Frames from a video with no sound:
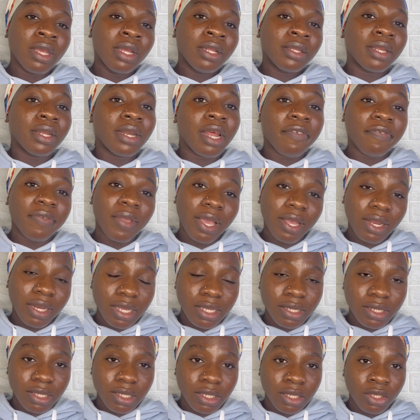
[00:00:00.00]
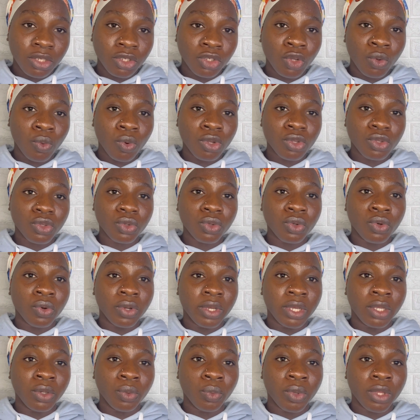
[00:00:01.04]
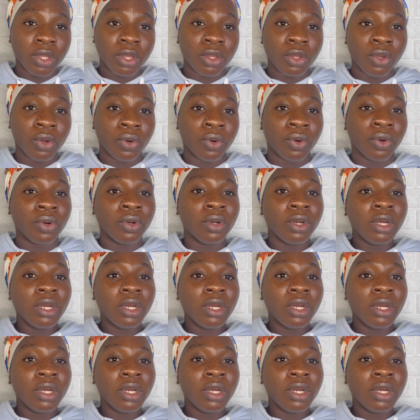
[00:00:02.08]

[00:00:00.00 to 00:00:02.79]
Then after cleansing, you want to go in with your